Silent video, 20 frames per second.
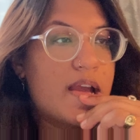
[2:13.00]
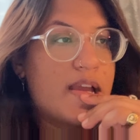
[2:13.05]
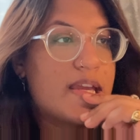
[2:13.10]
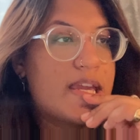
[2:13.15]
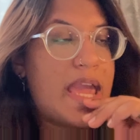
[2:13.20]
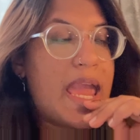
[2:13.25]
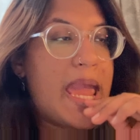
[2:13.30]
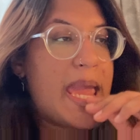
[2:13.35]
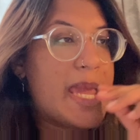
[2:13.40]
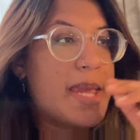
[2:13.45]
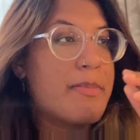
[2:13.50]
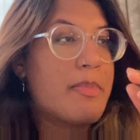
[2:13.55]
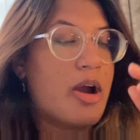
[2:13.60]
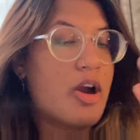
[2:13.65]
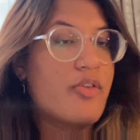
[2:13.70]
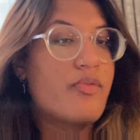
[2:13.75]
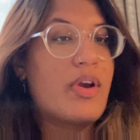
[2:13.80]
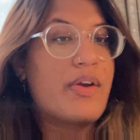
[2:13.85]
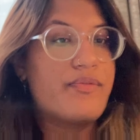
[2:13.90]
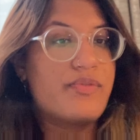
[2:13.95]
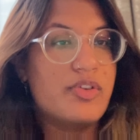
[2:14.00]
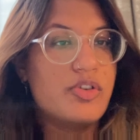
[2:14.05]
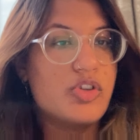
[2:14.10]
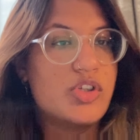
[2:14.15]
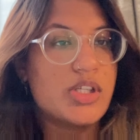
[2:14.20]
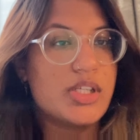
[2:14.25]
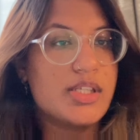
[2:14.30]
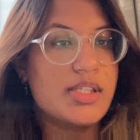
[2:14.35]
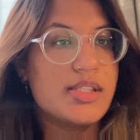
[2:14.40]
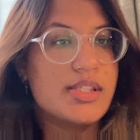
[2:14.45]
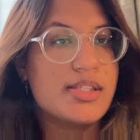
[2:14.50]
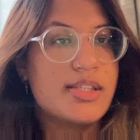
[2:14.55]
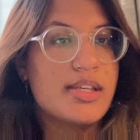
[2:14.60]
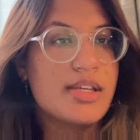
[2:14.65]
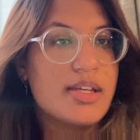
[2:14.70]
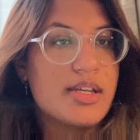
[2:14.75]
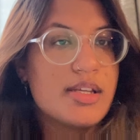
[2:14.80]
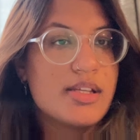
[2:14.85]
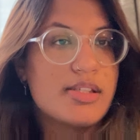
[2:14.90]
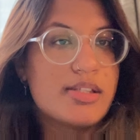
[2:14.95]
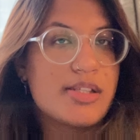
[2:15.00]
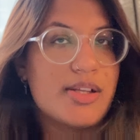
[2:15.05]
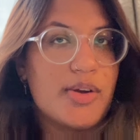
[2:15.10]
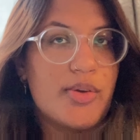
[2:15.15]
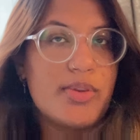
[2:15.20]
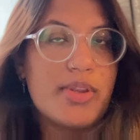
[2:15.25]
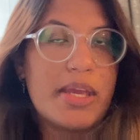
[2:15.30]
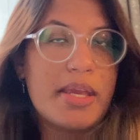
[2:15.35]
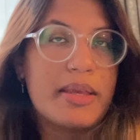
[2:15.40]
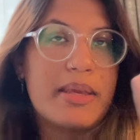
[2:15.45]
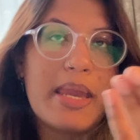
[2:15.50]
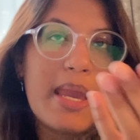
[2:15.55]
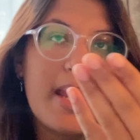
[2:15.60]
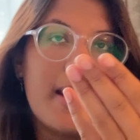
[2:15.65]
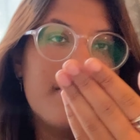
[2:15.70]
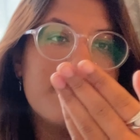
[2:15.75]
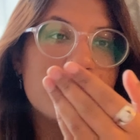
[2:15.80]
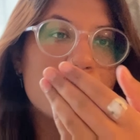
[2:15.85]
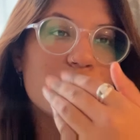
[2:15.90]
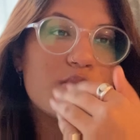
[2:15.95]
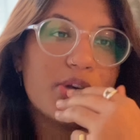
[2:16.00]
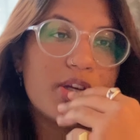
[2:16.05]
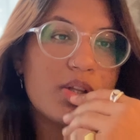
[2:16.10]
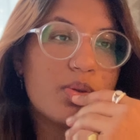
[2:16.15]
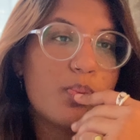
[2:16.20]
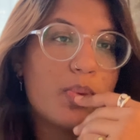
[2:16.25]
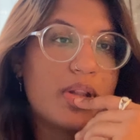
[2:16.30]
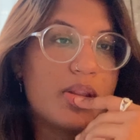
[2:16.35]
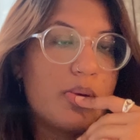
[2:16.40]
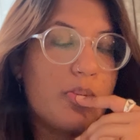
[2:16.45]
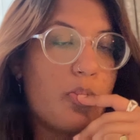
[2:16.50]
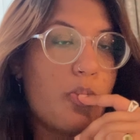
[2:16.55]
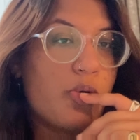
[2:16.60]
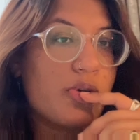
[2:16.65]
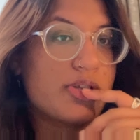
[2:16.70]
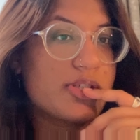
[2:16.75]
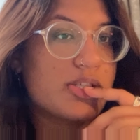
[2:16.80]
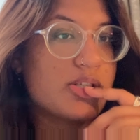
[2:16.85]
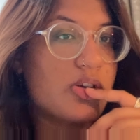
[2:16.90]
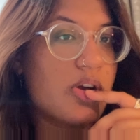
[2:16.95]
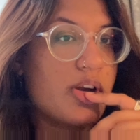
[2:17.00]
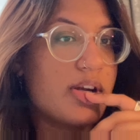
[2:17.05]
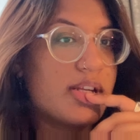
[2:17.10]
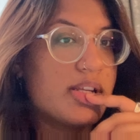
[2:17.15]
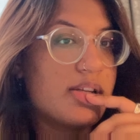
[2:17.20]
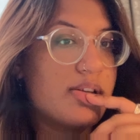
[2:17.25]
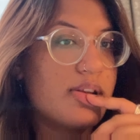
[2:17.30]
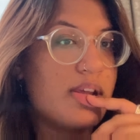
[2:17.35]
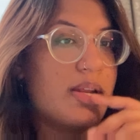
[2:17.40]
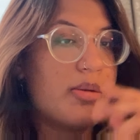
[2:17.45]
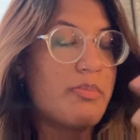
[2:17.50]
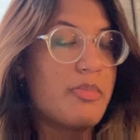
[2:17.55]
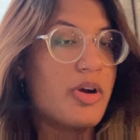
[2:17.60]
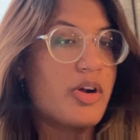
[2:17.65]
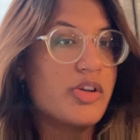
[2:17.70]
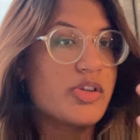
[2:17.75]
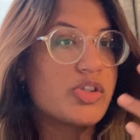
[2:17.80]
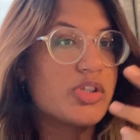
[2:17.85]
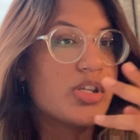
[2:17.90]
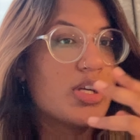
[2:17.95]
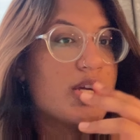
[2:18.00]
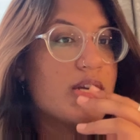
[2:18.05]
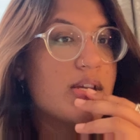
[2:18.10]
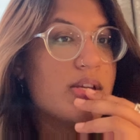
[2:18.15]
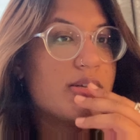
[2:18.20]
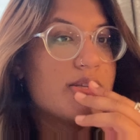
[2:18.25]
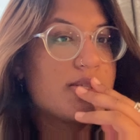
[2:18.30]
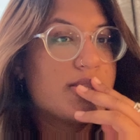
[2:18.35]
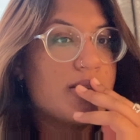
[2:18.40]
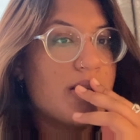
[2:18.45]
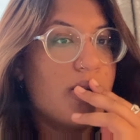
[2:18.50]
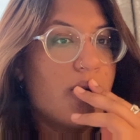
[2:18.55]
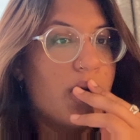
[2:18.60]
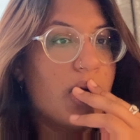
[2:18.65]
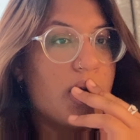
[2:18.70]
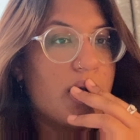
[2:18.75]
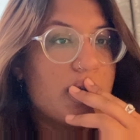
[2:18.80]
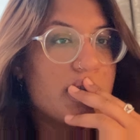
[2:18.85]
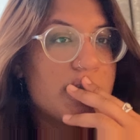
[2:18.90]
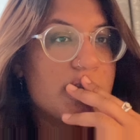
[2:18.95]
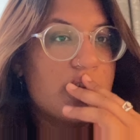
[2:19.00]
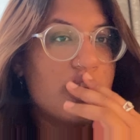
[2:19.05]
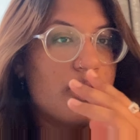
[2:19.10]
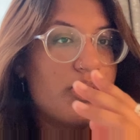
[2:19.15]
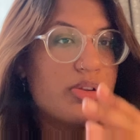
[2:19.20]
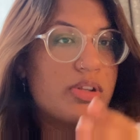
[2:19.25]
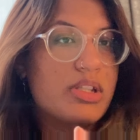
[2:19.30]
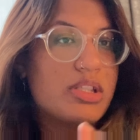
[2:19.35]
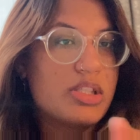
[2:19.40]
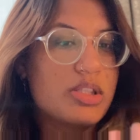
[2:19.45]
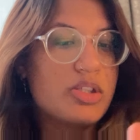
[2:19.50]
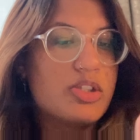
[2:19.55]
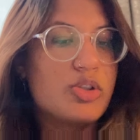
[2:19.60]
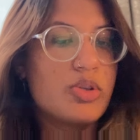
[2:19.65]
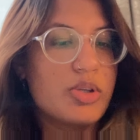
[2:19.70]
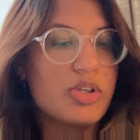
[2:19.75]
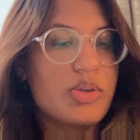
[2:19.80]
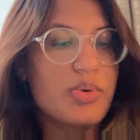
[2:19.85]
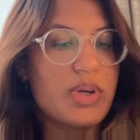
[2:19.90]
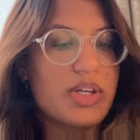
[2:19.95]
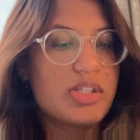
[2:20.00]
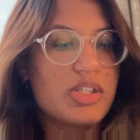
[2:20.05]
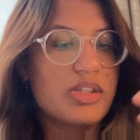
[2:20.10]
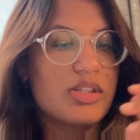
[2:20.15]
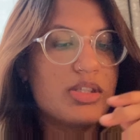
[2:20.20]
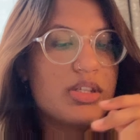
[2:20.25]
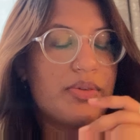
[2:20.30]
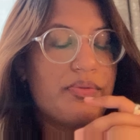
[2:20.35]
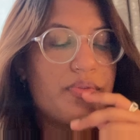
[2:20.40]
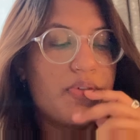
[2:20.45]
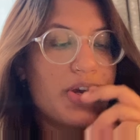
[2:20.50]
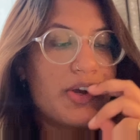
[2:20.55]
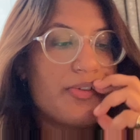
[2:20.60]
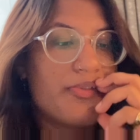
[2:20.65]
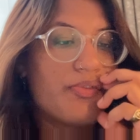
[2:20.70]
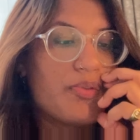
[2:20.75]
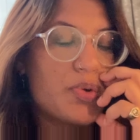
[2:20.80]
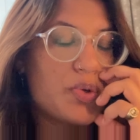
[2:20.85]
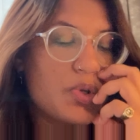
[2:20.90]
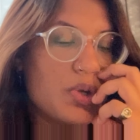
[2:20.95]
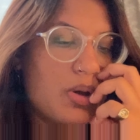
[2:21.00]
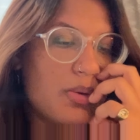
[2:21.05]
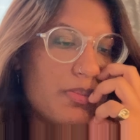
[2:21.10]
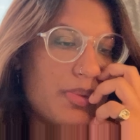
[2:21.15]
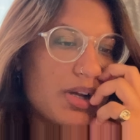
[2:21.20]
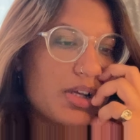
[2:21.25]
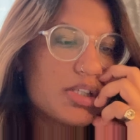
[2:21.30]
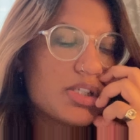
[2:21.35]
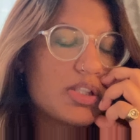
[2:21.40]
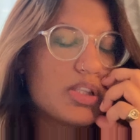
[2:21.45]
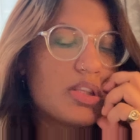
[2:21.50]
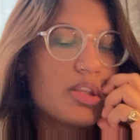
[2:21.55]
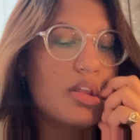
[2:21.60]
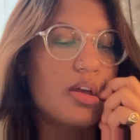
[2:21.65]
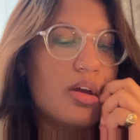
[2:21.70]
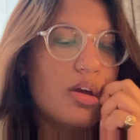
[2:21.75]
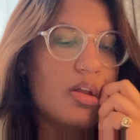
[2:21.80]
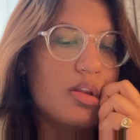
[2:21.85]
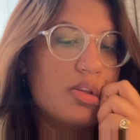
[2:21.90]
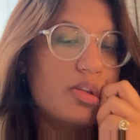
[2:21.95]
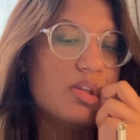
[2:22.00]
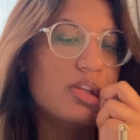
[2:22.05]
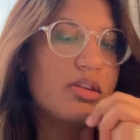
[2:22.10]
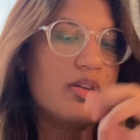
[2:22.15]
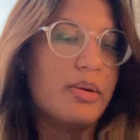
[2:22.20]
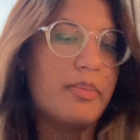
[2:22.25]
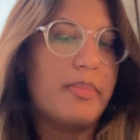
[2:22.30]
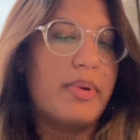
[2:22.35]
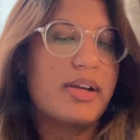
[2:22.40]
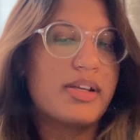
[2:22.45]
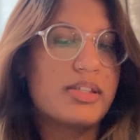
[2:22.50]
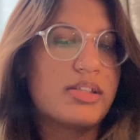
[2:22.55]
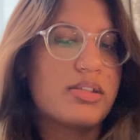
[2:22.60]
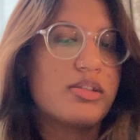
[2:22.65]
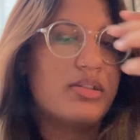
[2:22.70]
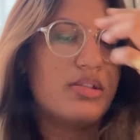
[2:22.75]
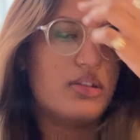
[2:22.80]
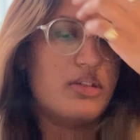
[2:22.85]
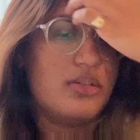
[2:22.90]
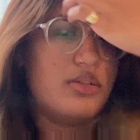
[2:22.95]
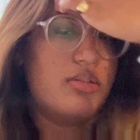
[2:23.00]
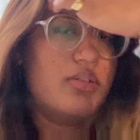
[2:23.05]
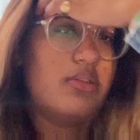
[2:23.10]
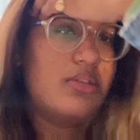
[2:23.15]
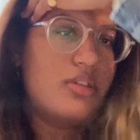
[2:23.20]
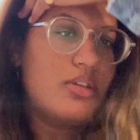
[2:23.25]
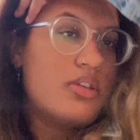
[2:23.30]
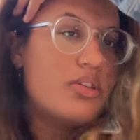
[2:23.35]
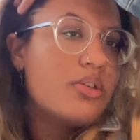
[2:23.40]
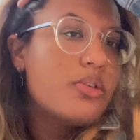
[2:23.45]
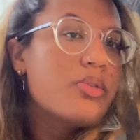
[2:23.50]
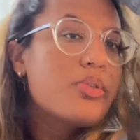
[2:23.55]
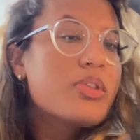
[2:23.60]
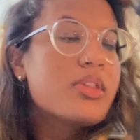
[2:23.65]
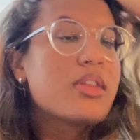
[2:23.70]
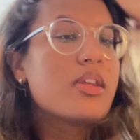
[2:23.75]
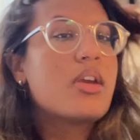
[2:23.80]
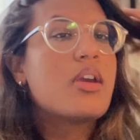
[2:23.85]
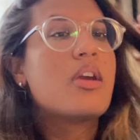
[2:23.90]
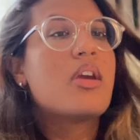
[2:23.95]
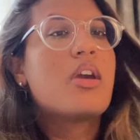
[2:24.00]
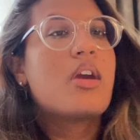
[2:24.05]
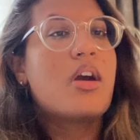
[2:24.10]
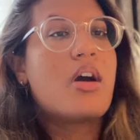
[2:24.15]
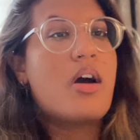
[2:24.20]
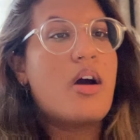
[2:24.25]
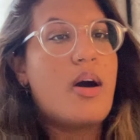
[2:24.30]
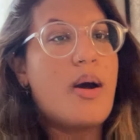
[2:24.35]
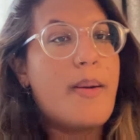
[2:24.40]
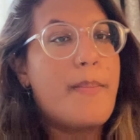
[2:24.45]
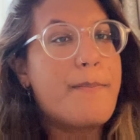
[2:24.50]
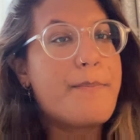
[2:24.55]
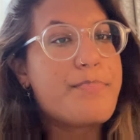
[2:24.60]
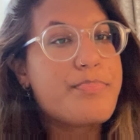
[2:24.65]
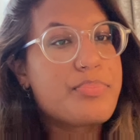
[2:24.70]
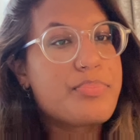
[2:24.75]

came are refugees. So they came during when the war started in March. So you know situations differ amongst uh, amongst the the youth, um,